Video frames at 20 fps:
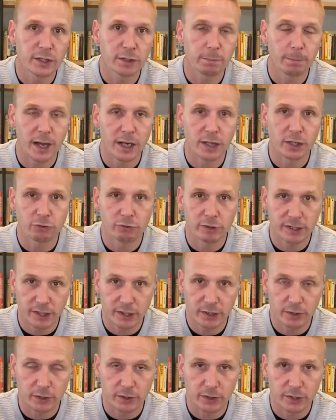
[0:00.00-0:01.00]
Spanish
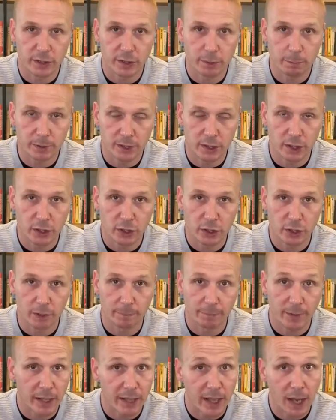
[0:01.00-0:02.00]
resistance in the
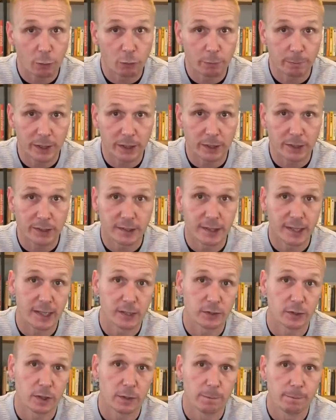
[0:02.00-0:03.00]
peninsula, and that would be a
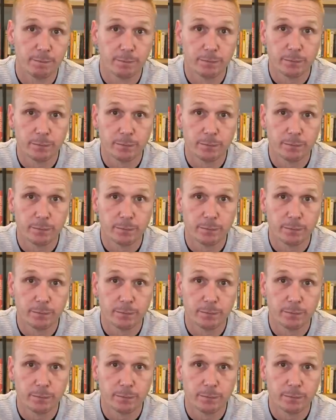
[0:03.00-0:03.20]
disaster.